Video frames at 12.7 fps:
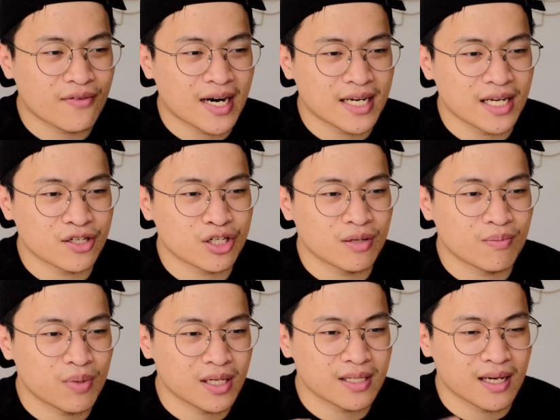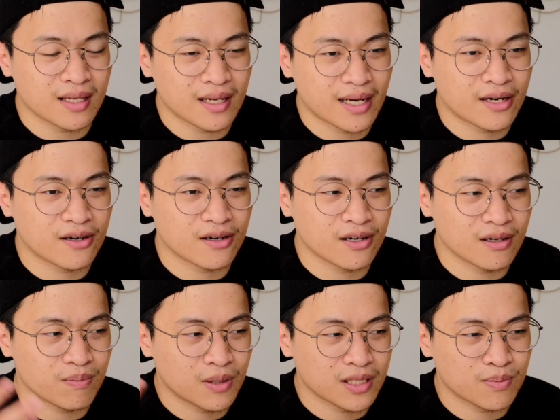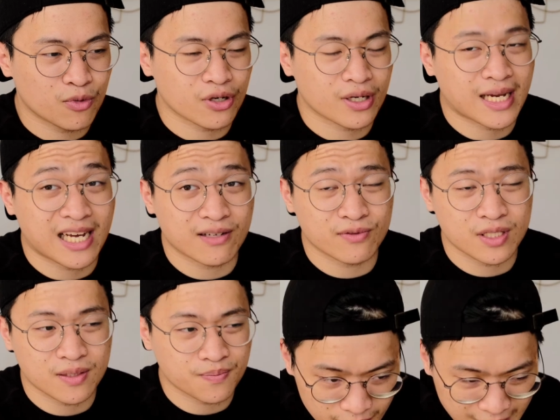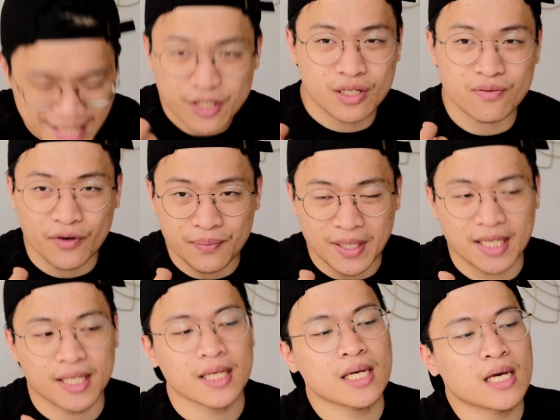variation plus a leg curl plus more calves. That's just for me.